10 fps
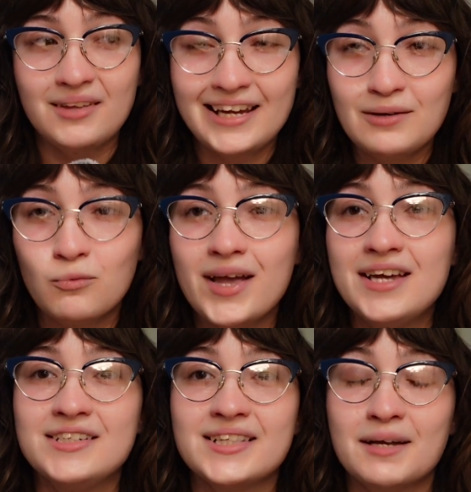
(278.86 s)
in
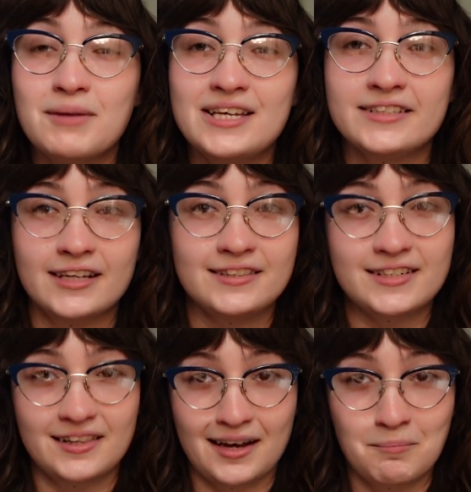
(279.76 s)
ways that make sense
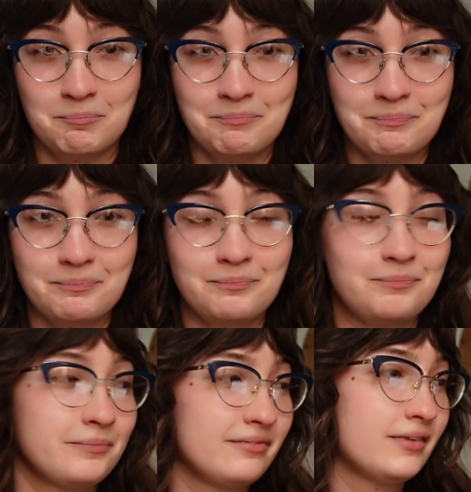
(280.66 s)
to them.
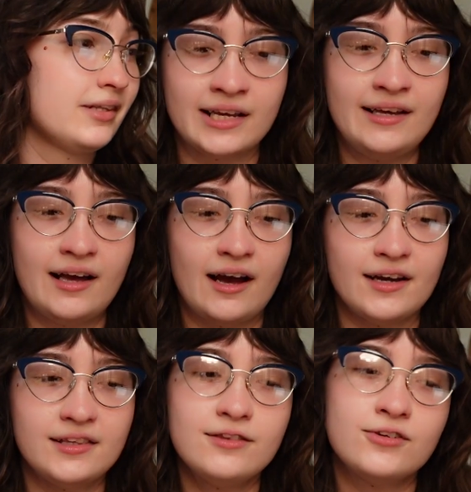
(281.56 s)

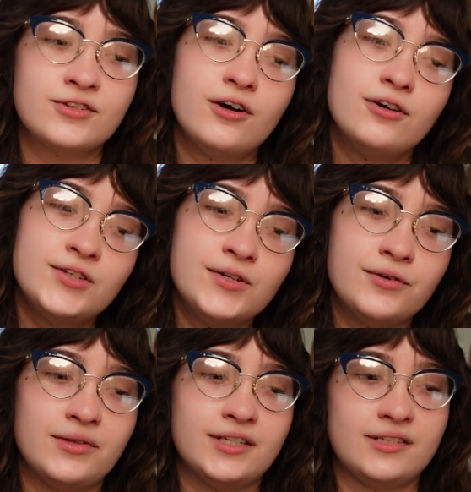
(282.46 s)
I think there's
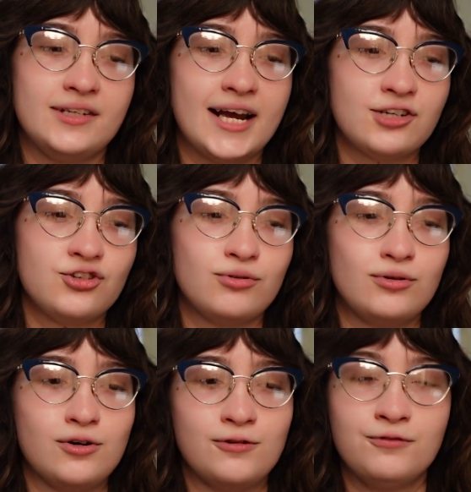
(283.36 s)
also this
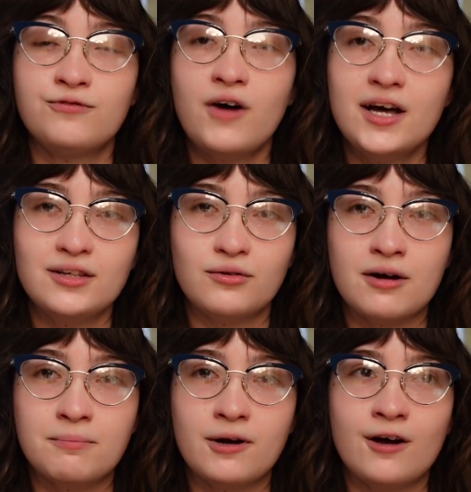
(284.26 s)
natural follow
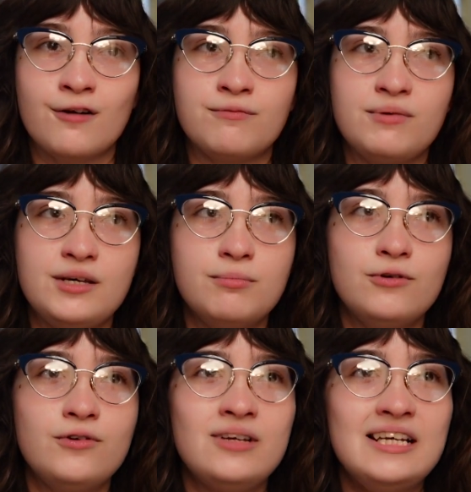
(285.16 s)
up of
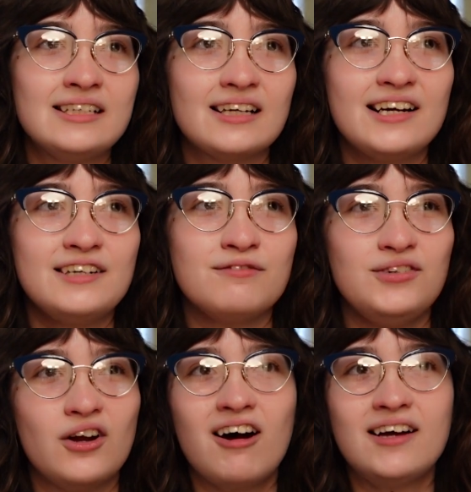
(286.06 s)
people kind of
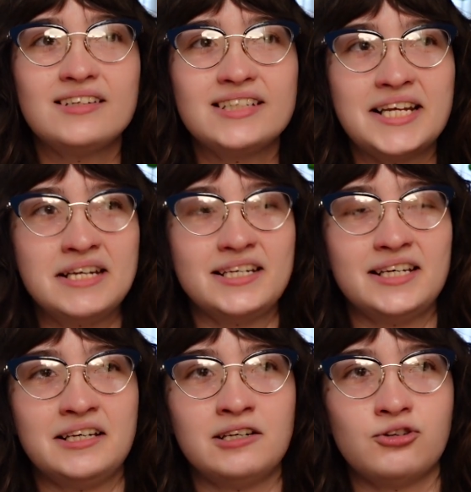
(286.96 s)
not
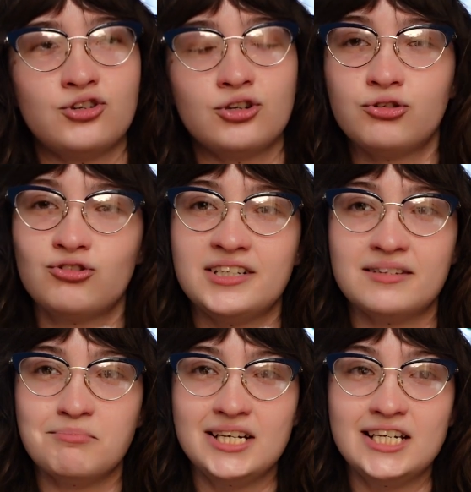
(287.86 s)
taking
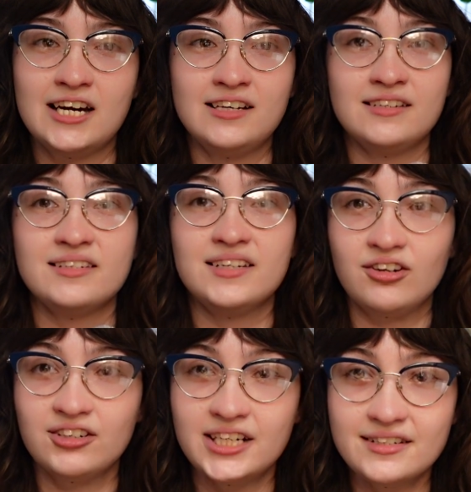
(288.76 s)
children's media
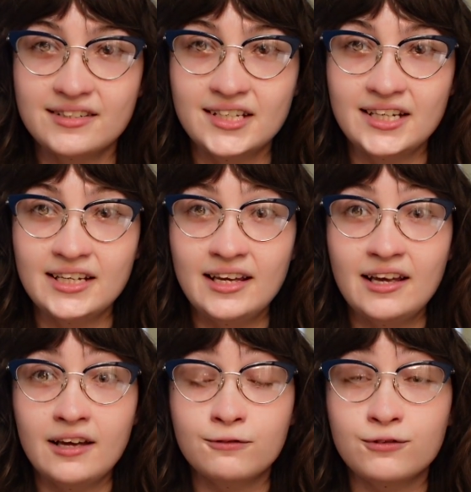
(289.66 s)
seriously
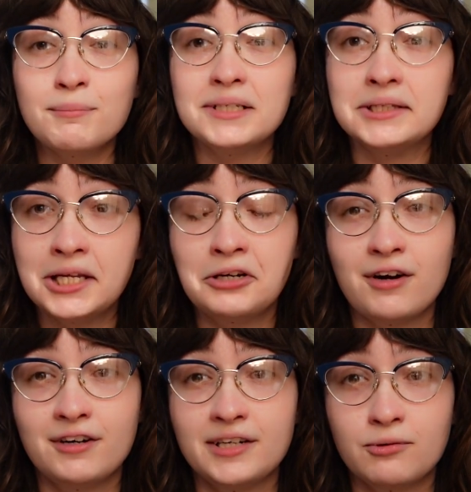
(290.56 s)
from a
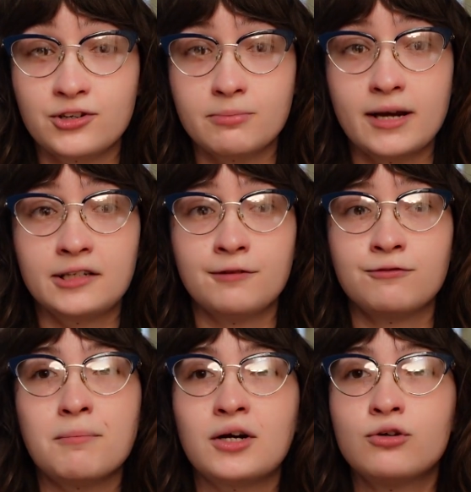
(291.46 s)
literary perspective,
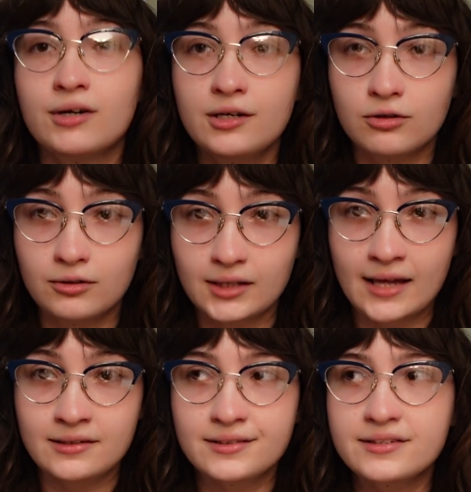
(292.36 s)
from a critical
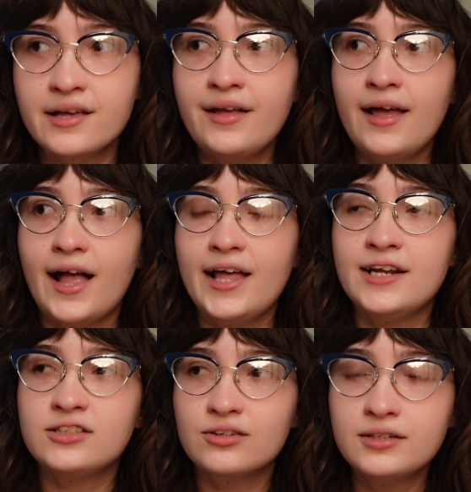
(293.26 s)
lens.
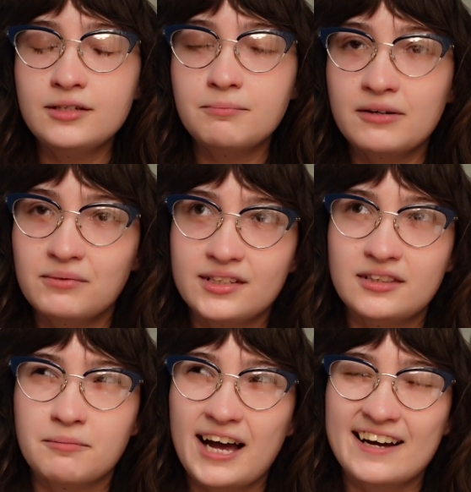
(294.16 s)
And it's only been
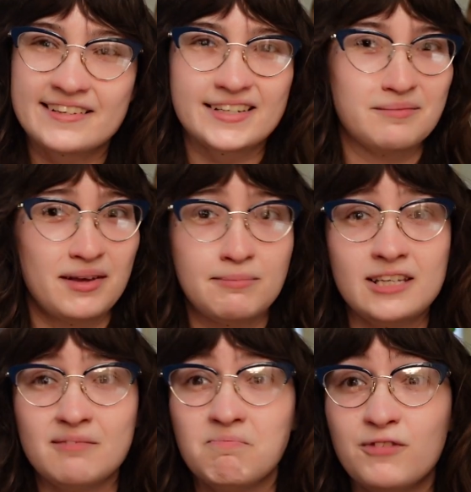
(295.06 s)
within the past
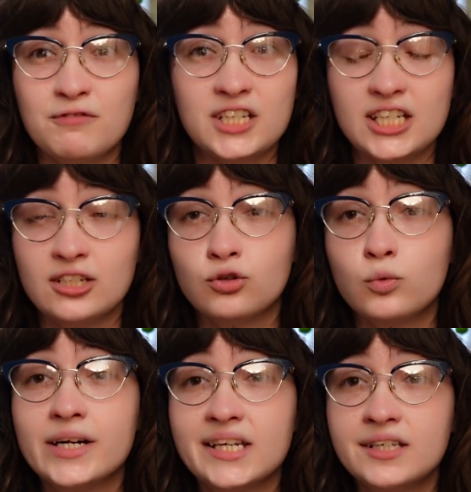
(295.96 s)
maybe 15,
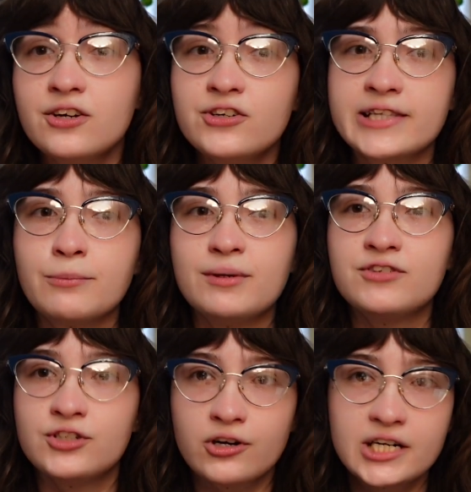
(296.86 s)
20 years that
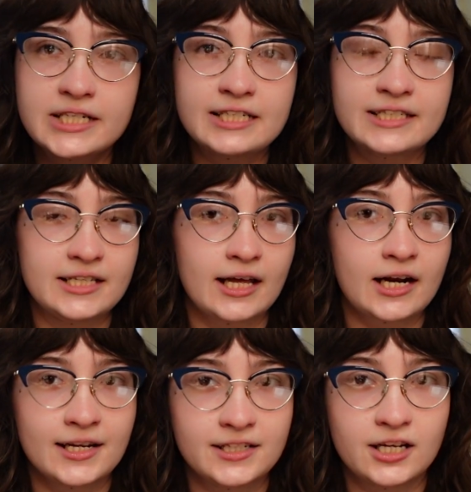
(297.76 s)
we've started to see
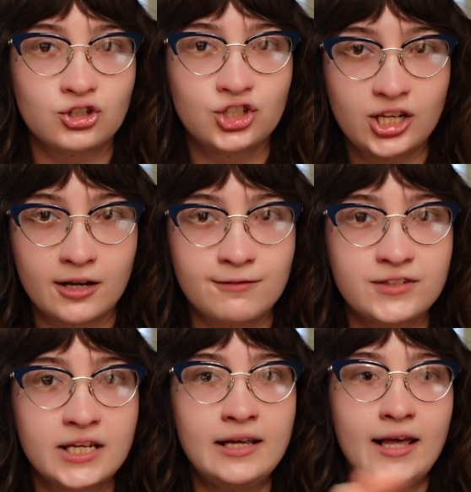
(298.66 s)
that idea
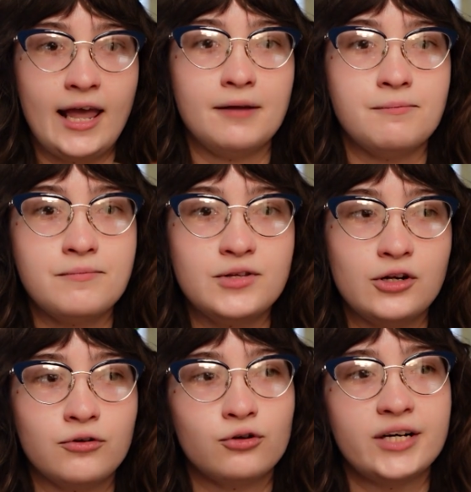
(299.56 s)
shift. And,
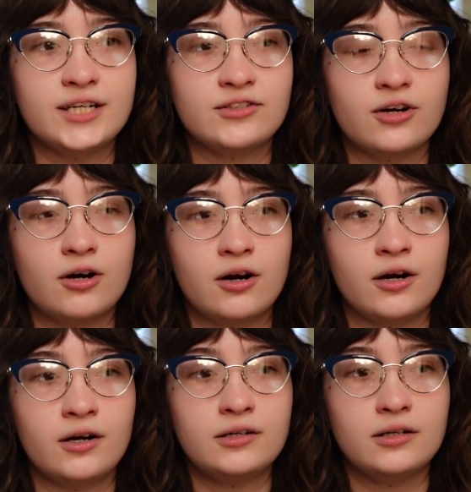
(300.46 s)
you know, critics
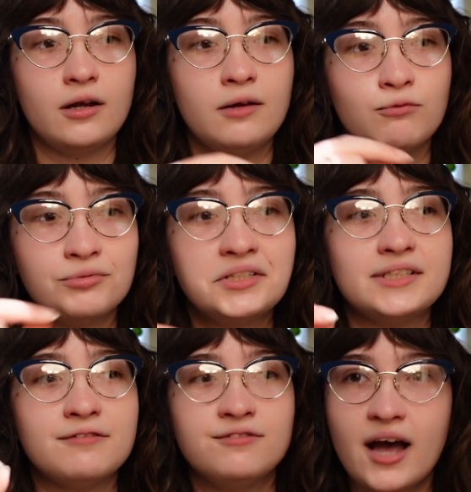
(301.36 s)
are
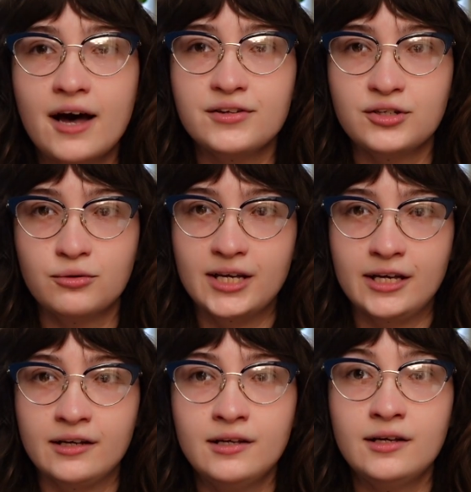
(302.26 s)
really
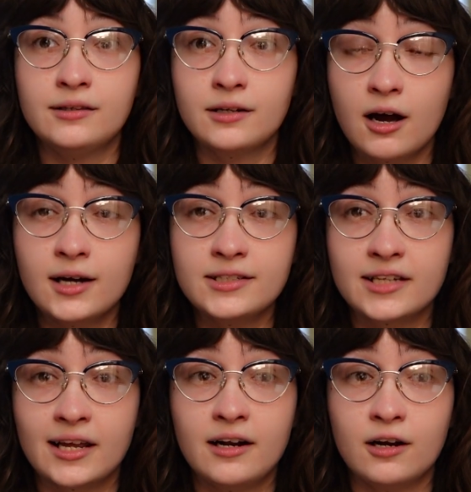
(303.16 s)
valuing the
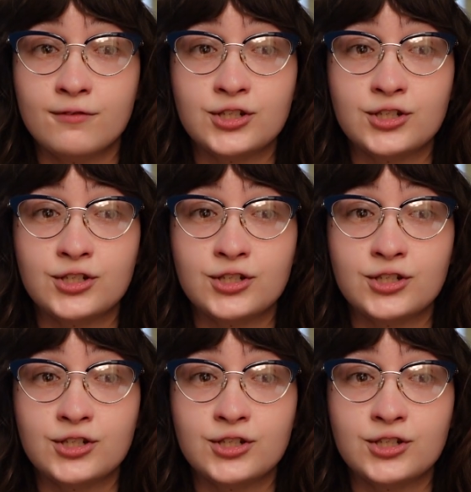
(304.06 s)
content of